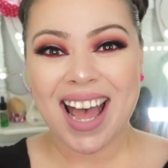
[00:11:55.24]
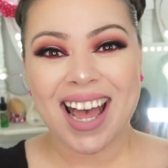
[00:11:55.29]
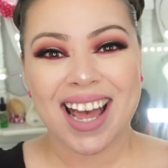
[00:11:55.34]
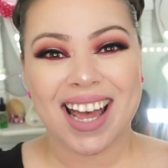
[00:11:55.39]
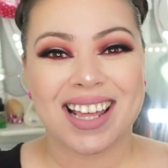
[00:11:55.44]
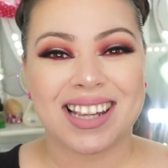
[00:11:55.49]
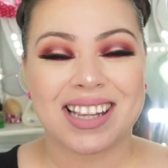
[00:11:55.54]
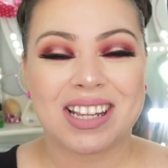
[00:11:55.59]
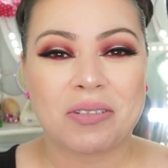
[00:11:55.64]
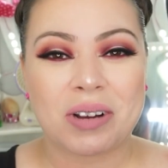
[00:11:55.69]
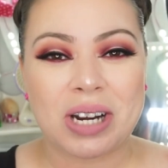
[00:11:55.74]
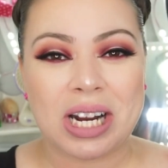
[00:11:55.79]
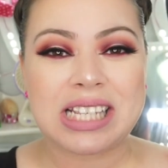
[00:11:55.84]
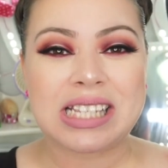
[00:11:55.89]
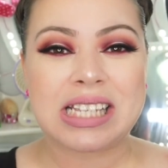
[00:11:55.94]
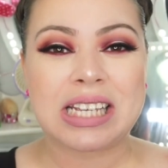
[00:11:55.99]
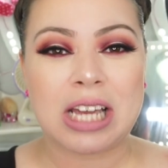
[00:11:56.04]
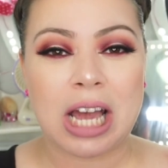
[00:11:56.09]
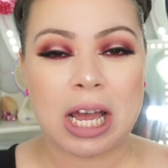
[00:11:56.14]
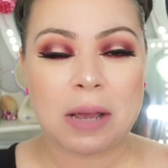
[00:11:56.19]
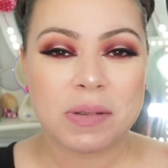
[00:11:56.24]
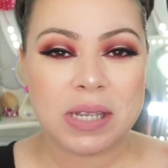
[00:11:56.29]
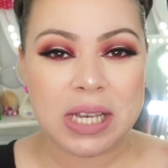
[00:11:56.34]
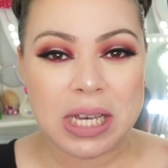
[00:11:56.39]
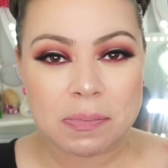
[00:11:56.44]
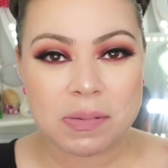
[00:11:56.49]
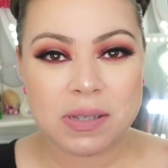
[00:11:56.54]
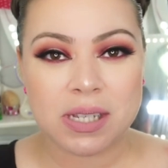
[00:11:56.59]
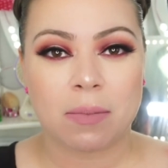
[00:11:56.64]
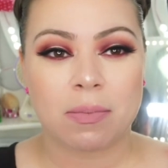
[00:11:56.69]
and then when I see
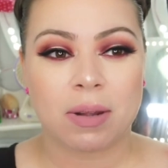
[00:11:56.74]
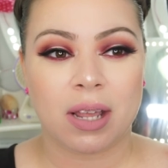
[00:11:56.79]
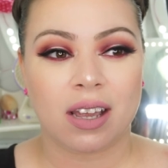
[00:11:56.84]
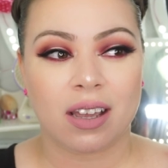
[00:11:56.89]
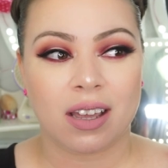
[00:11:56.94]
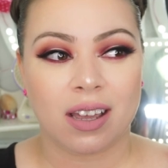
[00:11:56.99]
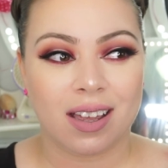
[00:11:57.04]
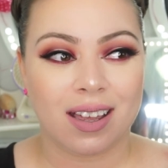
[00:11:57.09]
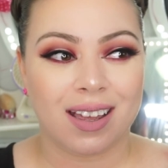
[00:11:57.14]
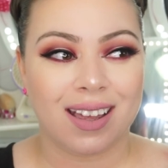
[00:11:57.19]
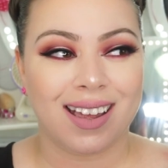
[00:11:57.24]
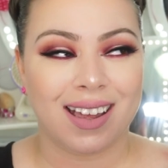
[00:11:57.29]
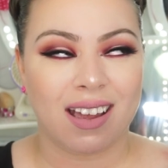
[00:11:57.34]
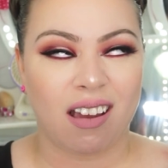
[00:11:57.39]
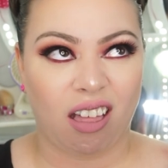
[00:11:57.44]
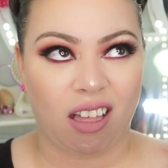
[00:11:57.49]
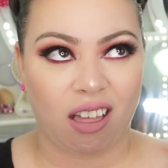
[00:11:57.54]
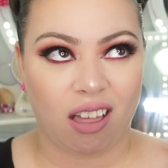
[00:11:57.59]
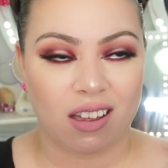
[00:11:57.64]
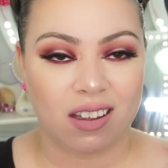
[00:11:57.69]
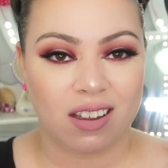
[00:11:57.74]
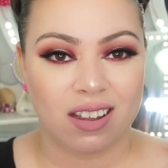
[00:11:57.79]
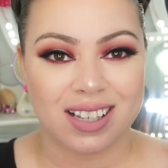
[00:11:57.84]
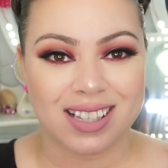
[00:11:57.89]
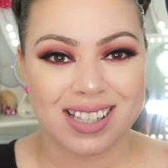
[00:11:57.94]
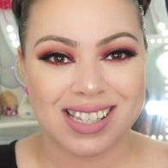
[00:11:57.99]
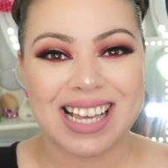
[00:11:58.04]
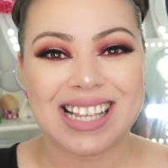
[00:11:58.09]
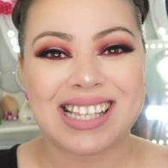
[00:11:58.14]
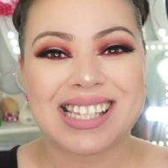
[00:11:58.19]
Ipsy, I'm like,
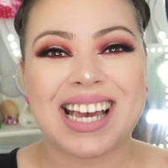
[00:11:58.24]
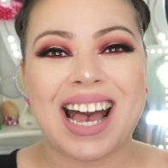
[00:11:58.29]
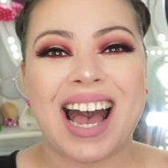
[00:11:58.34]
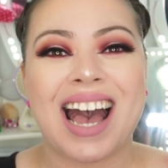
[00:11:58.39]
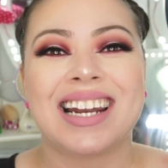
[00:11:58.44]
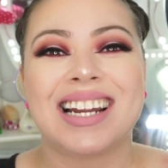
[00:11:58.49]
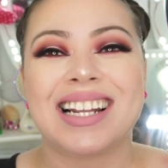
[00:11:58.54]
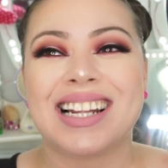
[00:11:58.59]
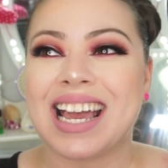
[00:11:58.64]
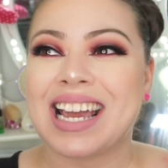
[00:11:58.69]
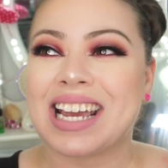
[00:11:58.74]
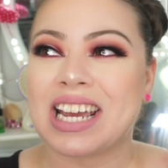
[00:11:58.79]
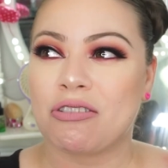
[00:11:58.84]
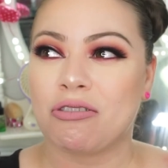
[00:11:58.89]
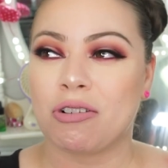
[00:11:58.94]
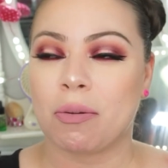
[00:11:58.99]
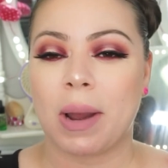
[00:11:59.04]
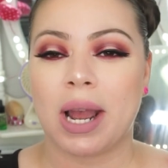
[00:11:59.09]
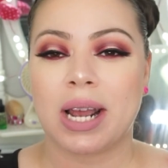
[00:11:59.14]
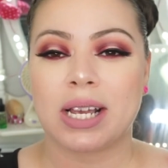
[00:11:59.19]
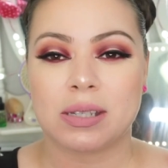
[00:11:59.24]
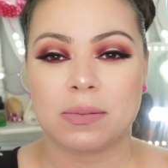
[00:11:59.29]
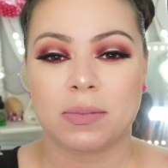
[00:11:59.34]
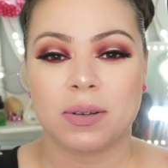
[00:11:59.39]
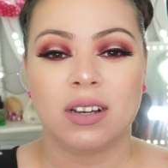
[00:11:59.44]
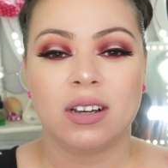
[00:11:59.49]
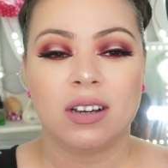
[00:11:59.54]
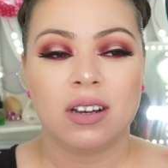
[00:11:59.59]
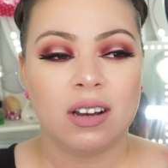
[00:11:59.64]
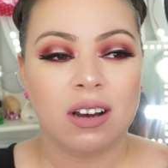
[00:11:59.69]
it's kind of like, it reminds
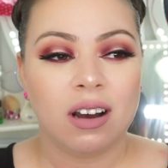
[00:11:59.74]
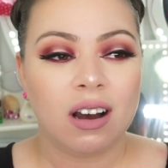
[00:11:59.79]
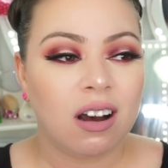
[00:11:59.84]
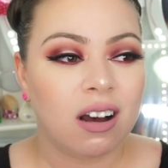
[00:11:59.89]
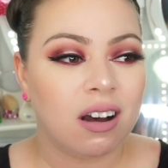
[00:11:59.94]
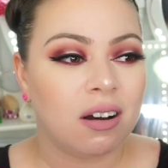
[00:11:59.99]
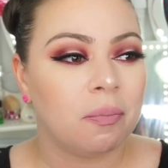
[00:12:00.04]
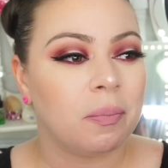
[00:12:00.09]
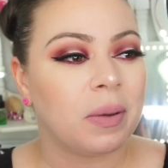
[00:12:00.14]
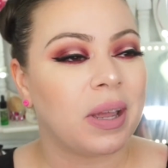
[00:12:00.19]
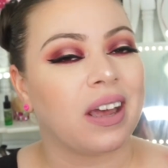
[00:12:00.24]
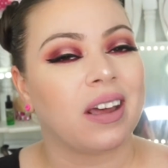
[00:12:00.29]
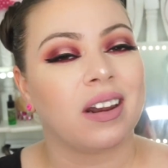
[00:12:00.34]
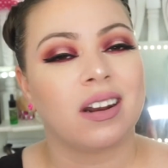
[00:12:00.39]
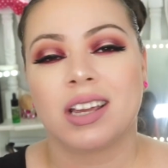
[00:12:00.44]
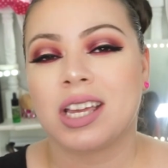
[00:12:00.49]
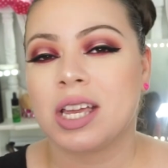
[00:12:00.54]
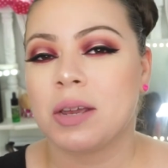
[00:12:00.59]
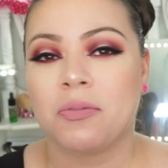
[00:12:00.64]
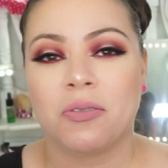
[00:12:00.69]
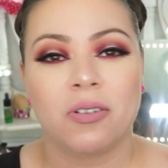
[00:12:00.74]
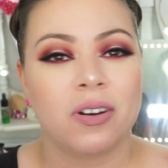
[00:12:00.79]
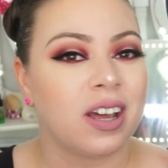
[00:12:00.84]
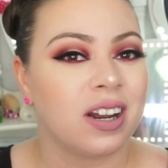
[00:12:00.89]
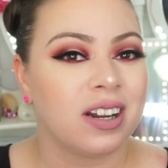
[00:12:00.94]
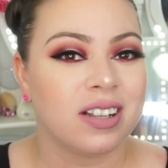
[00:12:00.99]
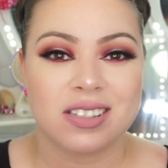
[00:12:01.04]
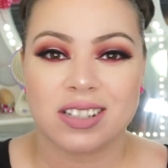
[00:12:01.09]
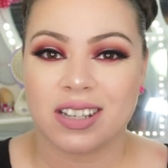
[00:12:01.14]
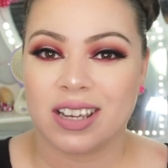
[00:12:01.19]
me, oh man, I keep
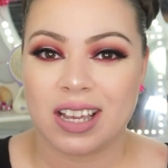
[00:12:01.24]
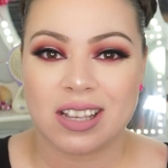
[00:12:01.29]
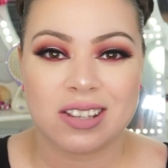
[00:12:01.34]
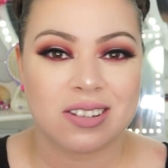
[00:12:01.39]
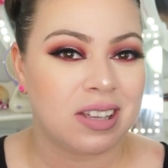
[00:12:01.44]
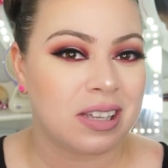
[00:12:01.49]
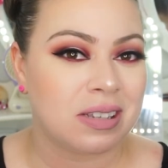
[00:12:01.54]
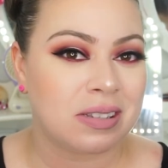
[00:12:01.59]
forgetting to cancel that